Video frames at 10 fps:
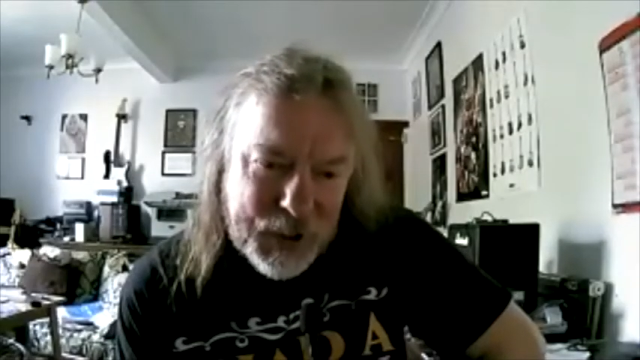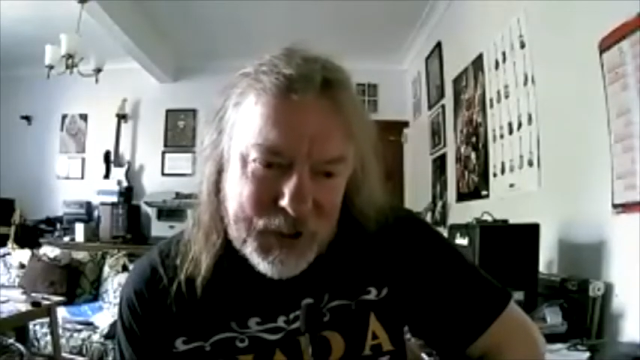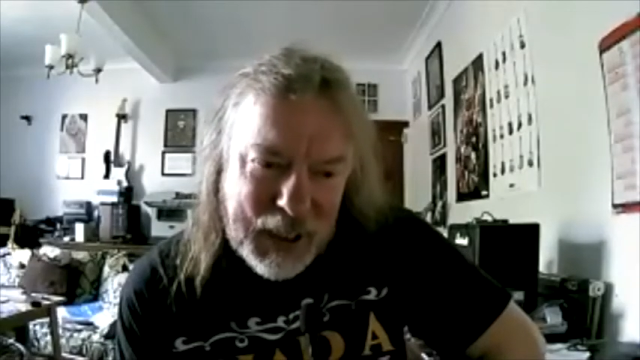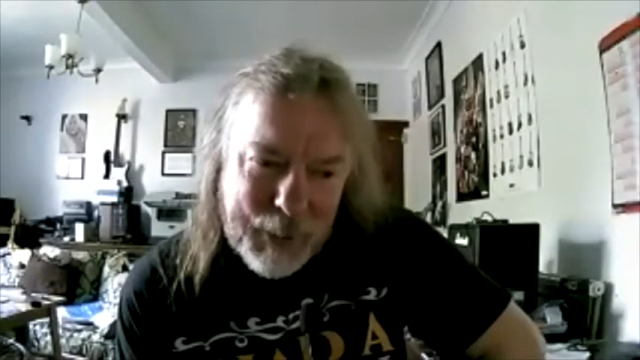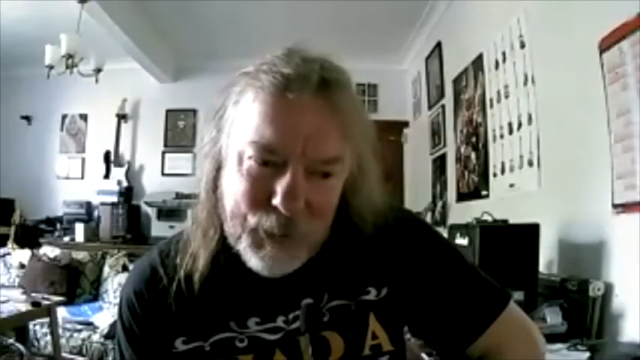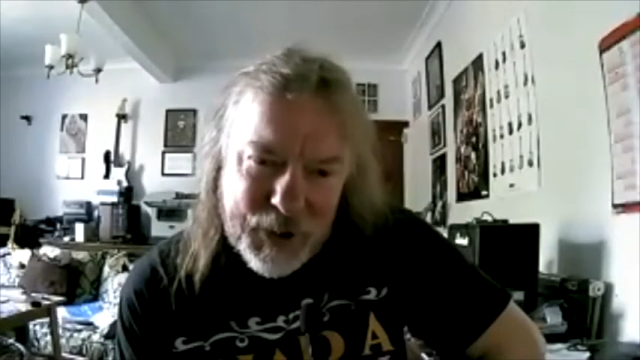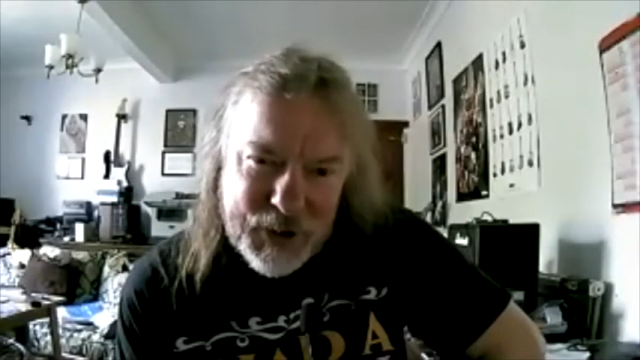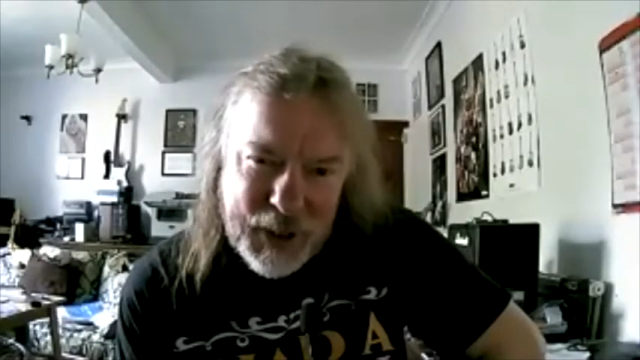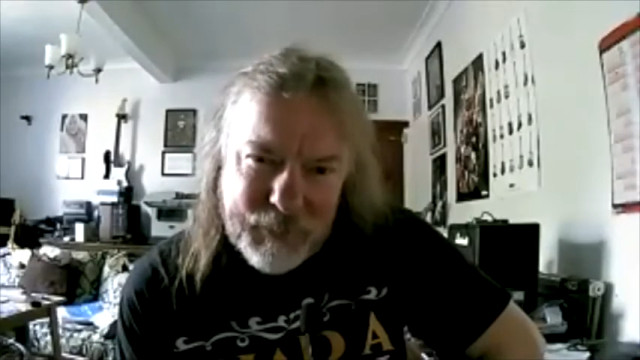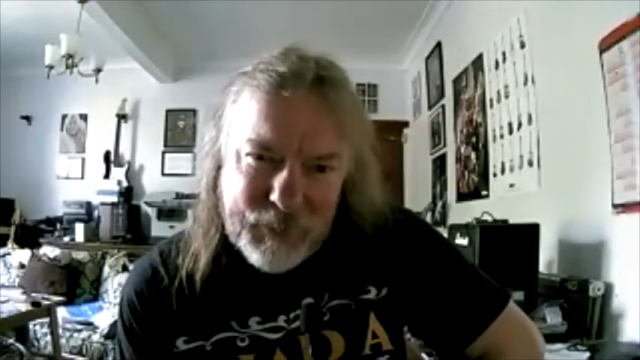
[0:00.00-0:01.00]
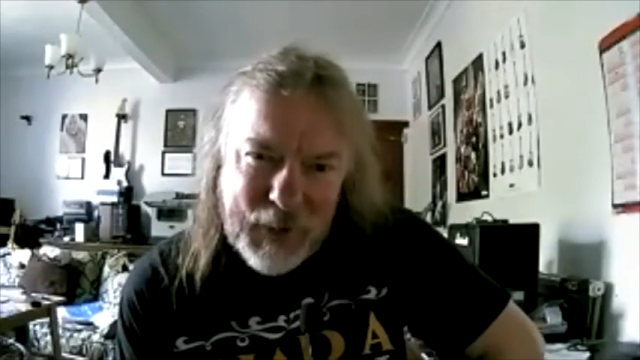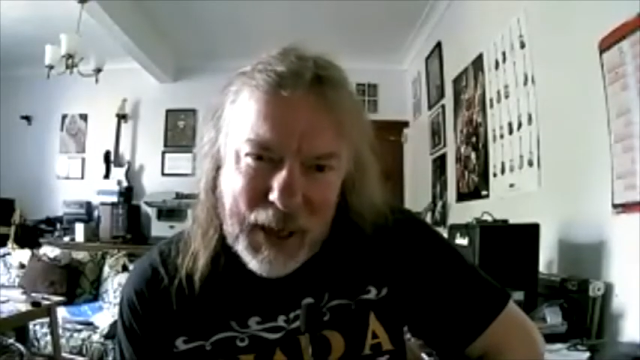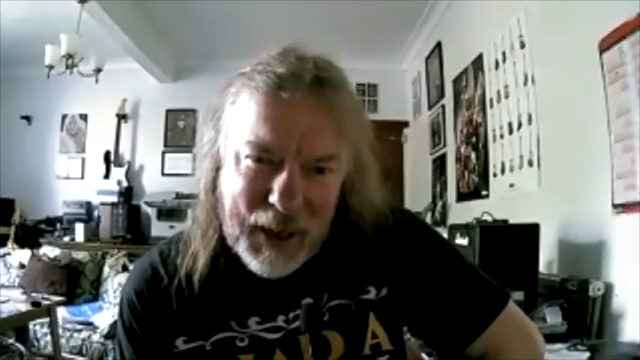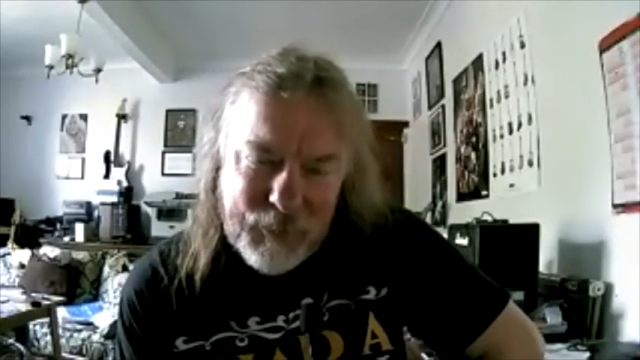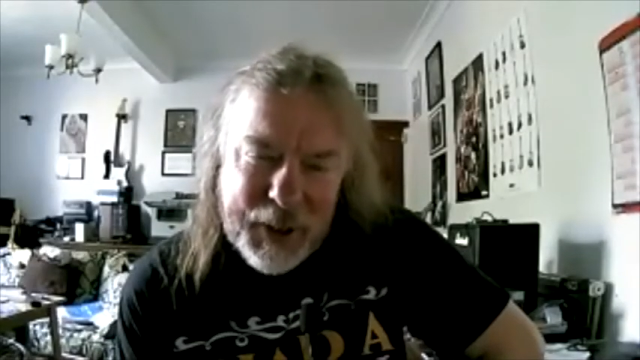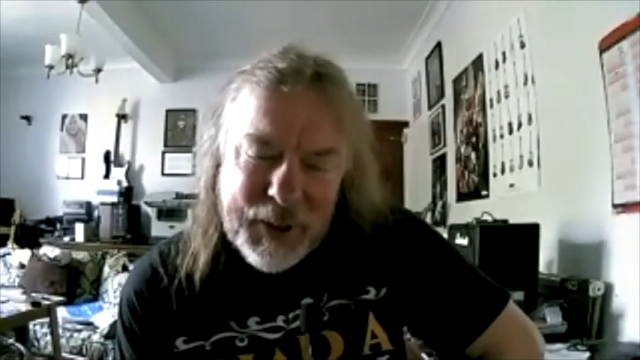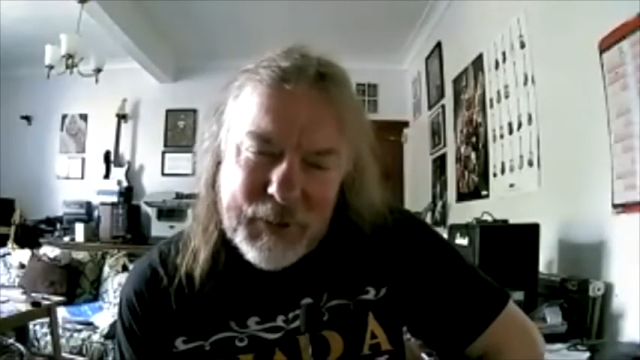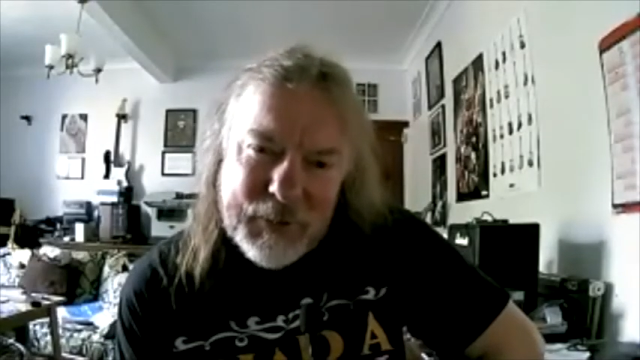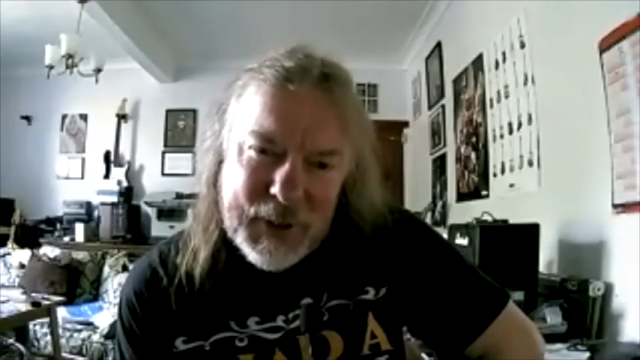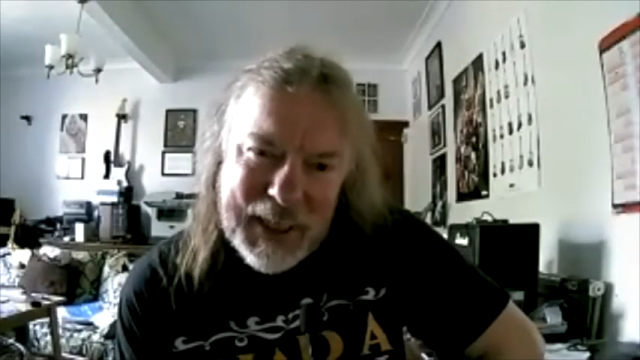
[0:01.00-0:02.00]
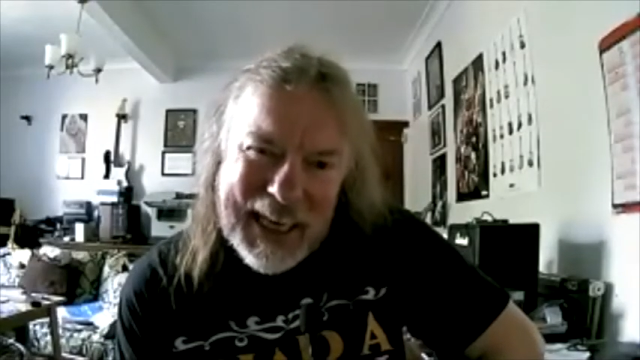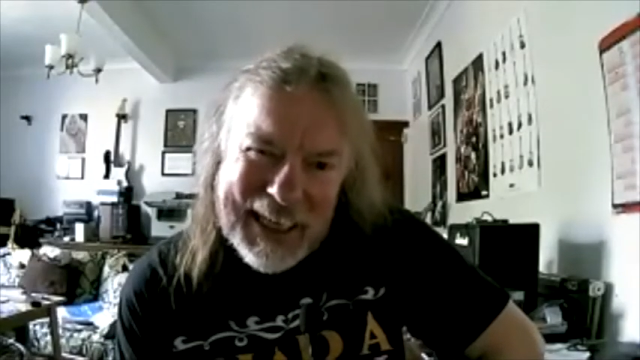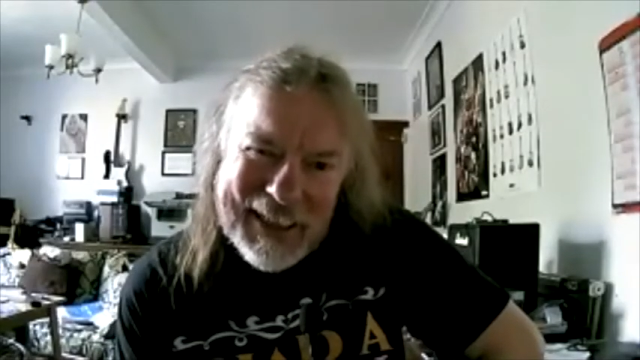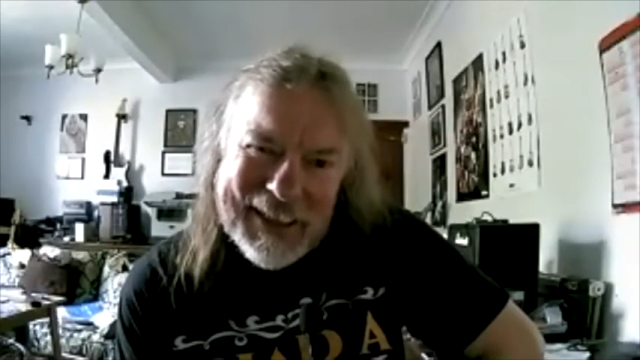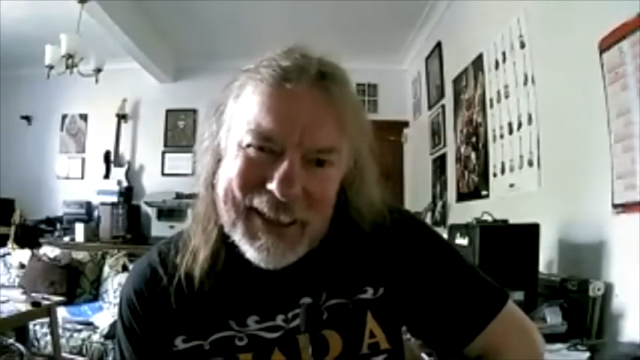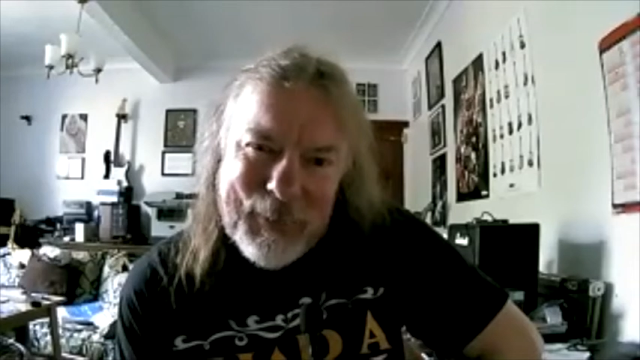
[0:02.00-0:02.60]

hemorrhage, I have been to gigs,